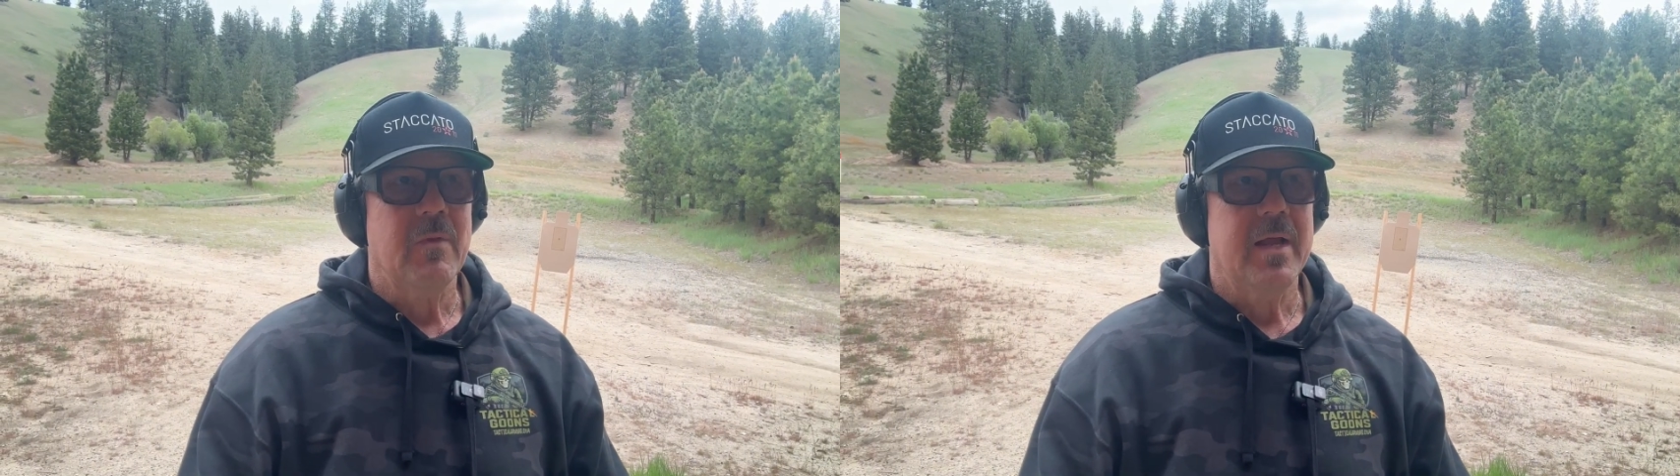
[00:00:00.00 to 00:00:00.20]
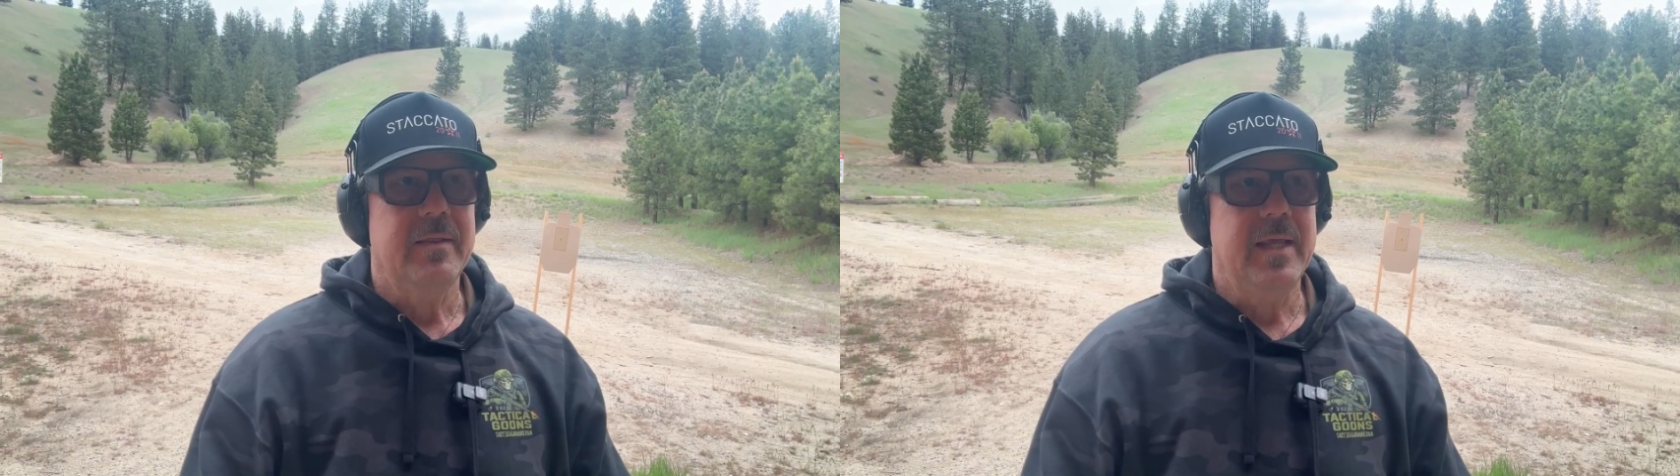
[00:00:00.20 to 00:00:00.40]

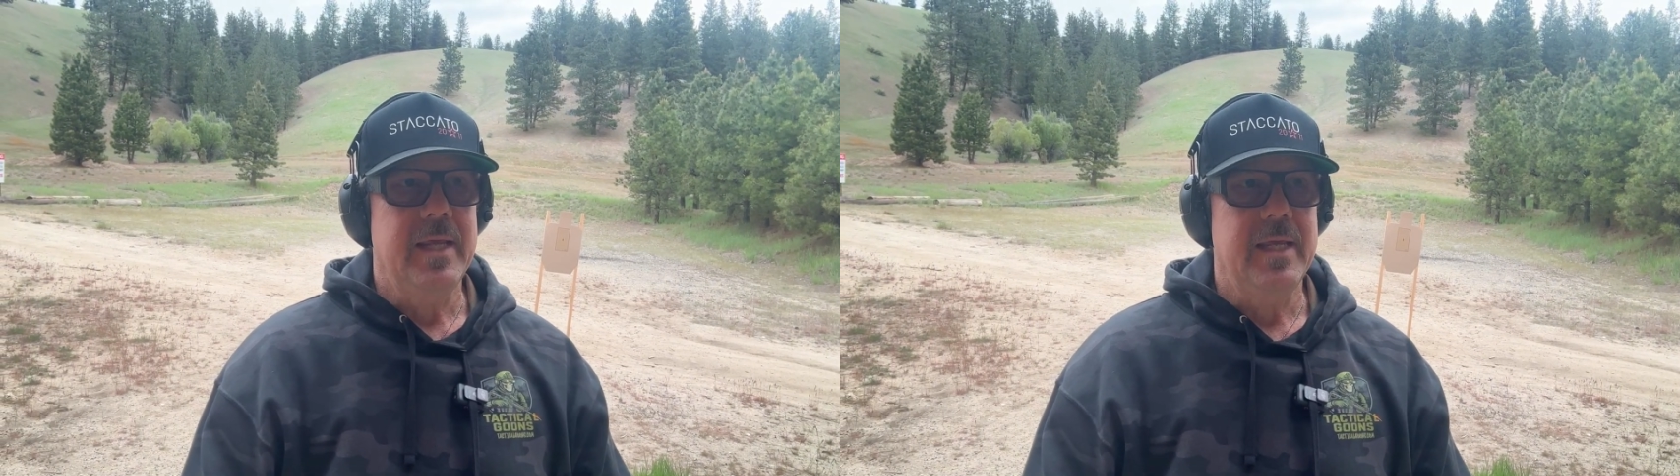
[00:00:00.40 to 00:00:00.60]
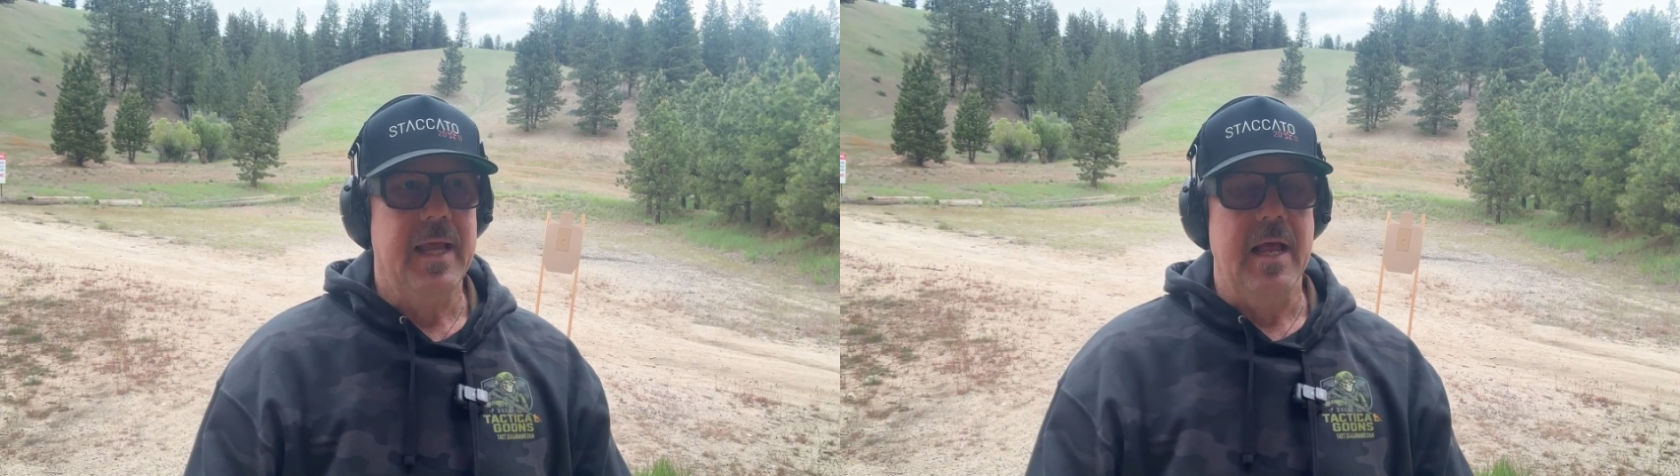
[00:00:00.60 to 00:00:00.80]

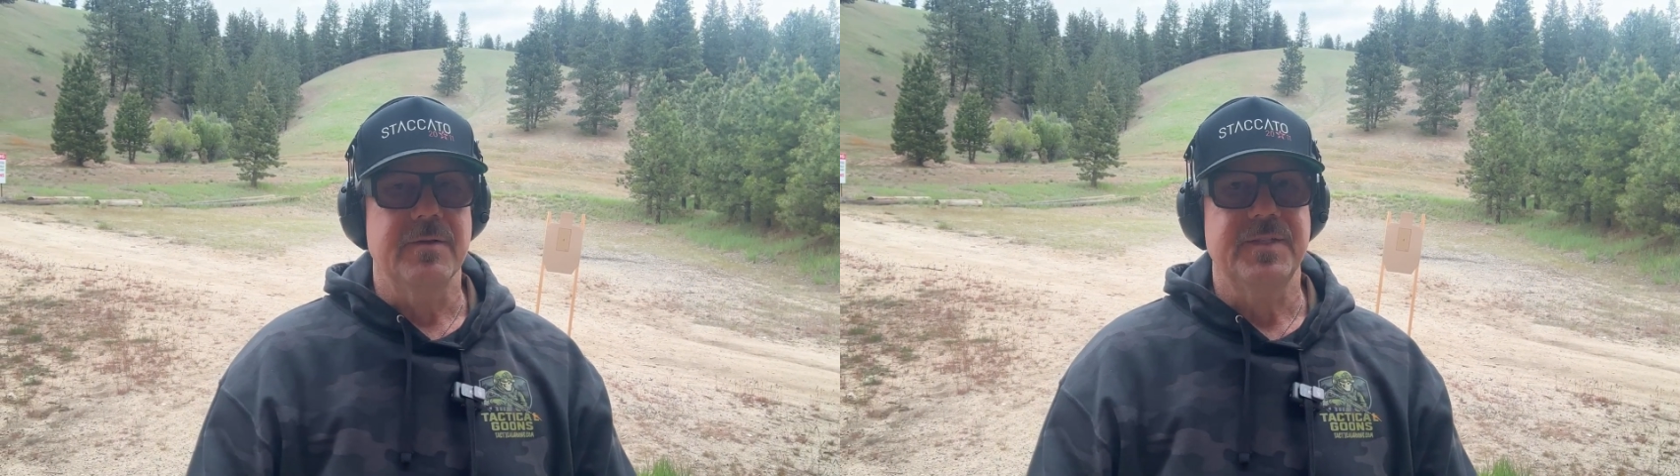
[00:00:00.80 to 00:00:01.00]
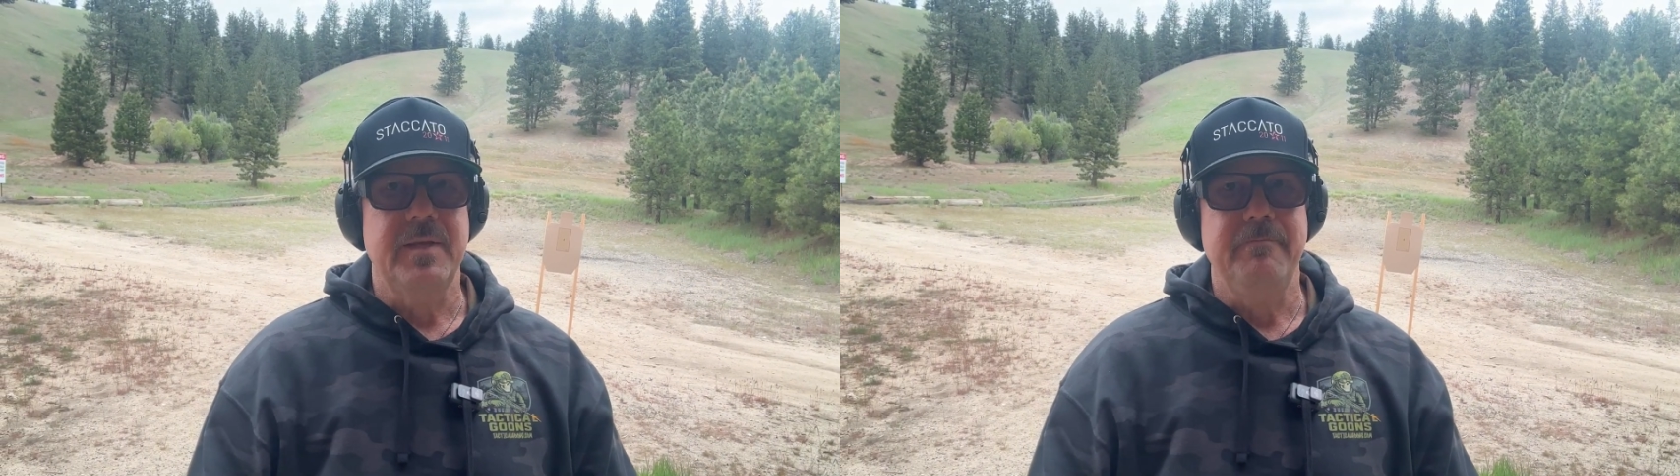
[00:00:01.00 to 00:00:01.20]
the
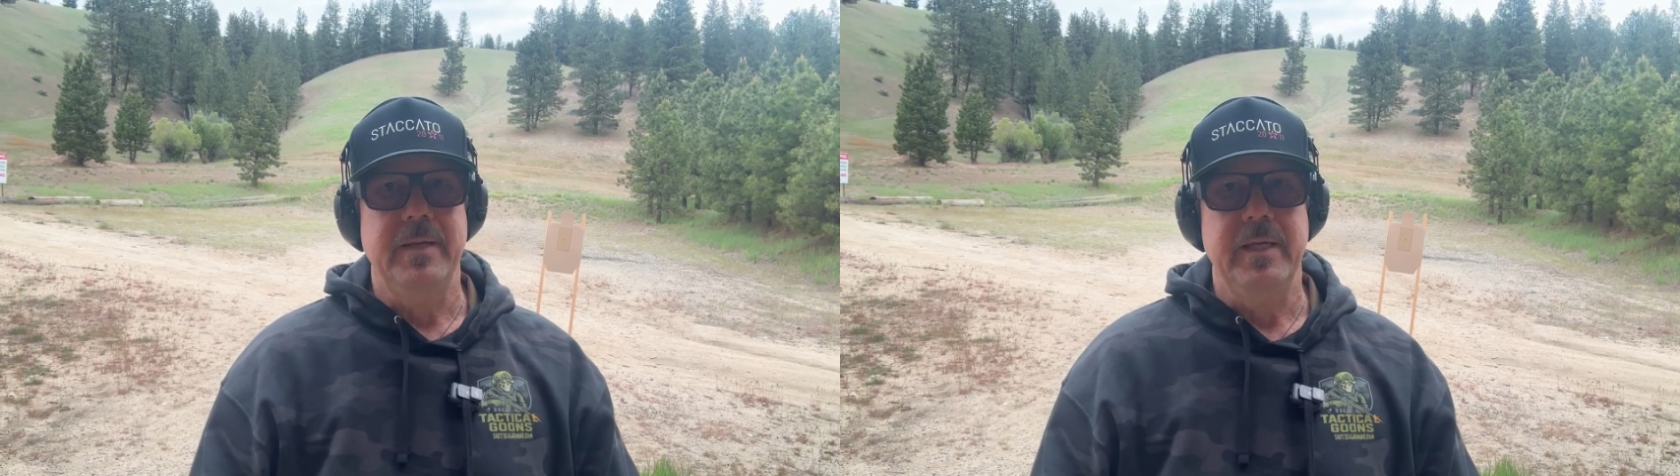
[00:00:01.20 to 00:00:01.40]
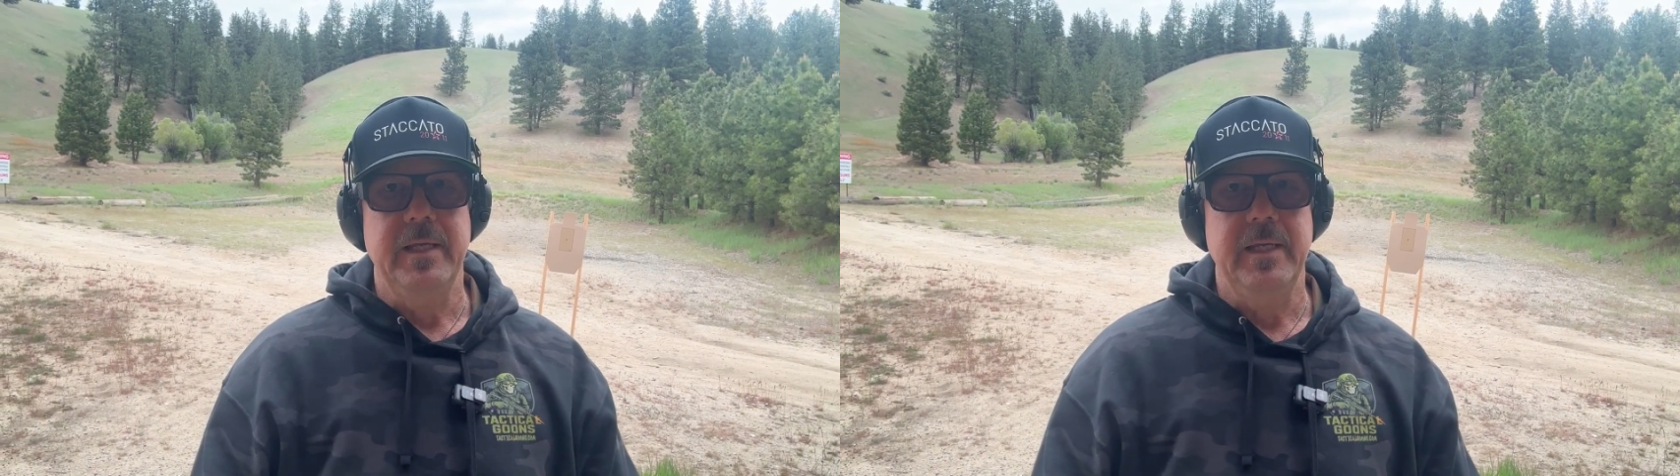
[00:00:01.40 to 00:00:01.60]

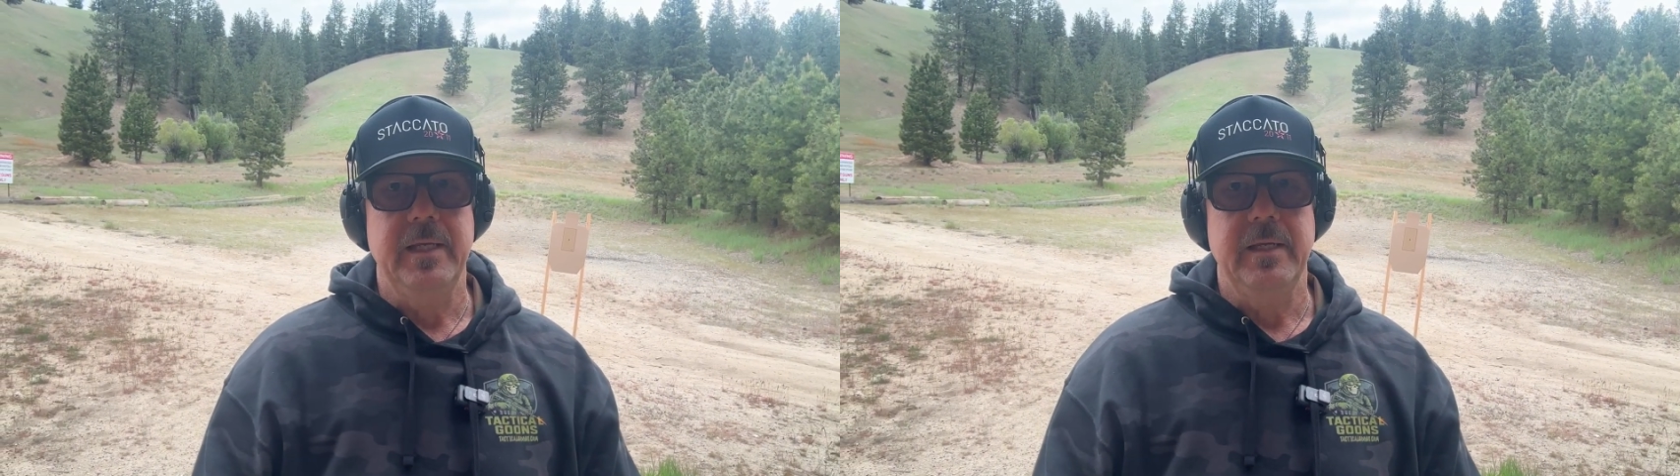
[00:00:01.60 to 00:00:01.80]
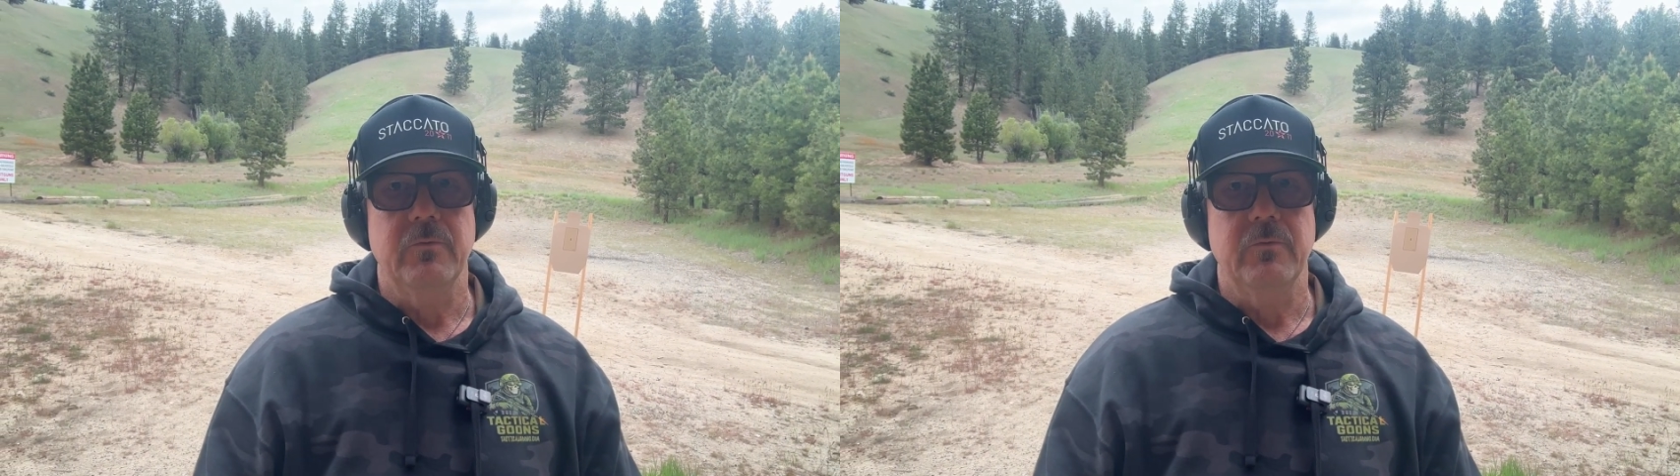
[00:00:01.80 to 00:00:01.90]
LCP,